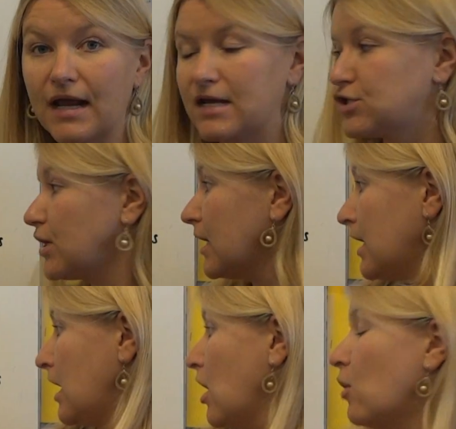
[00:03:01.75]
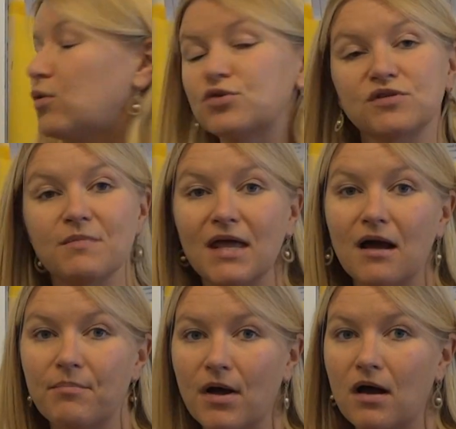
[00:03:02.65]
nation, which was made
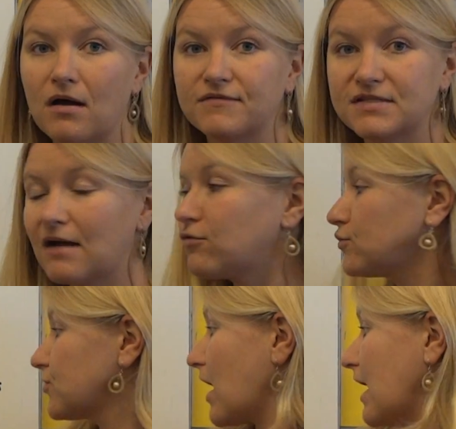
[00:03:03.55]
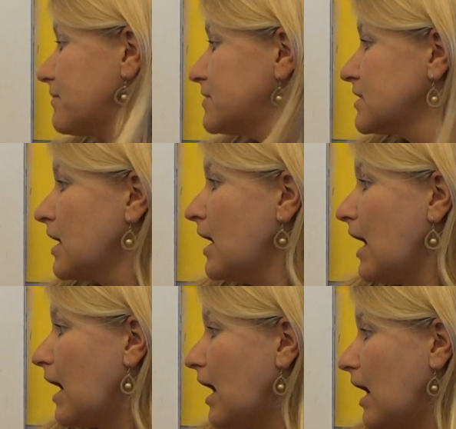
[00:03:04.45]
up of several tribes.
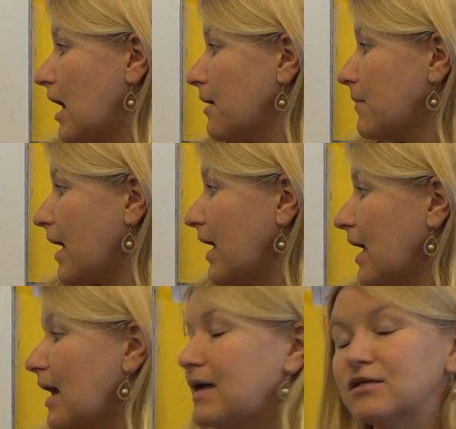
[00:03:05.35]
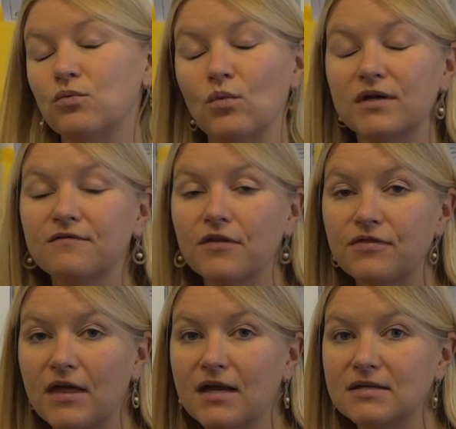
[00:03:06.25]
And one of the
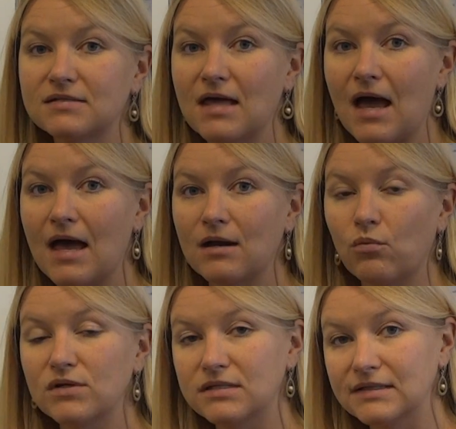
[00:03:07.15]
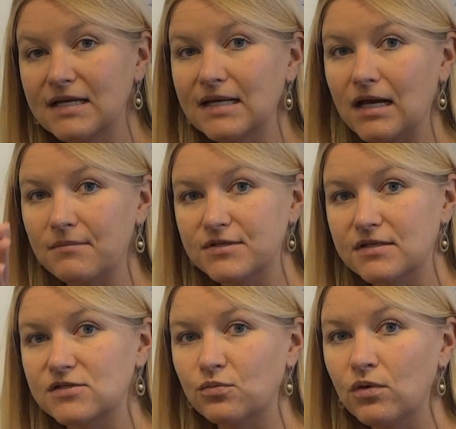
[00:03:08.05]
things that was leading up to
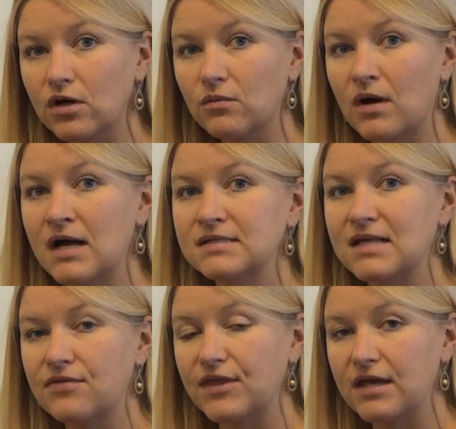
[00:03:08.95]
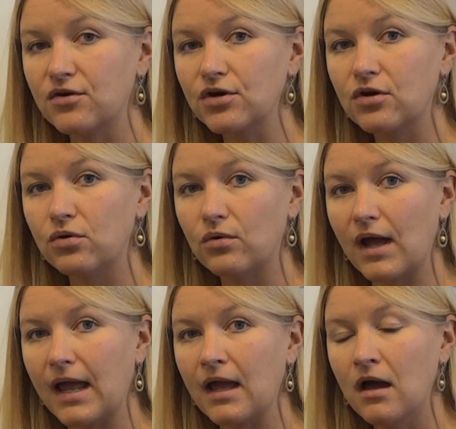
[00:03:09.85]
this war was that the
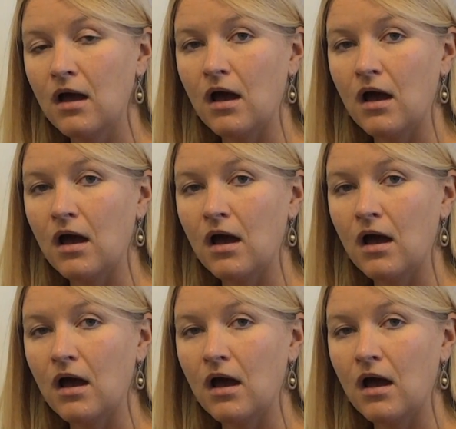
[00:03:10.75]
Iroquois